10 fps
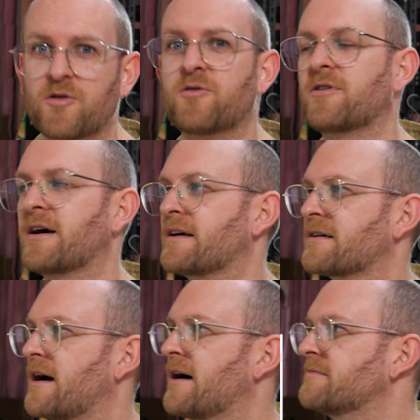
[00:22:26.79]
or
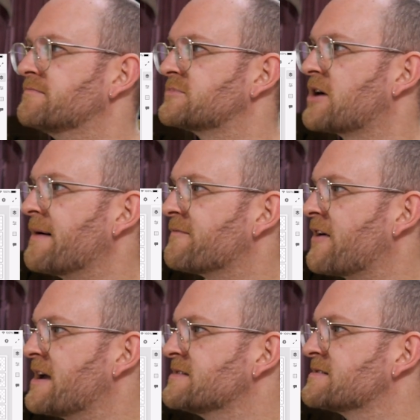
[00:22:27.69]
like
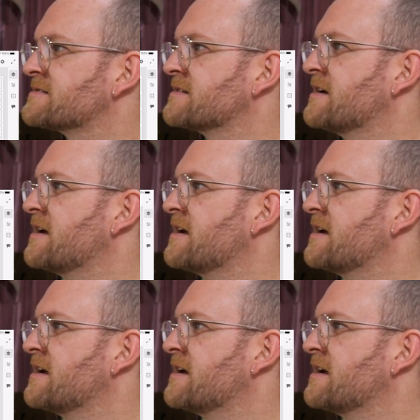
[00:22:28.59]
typeface.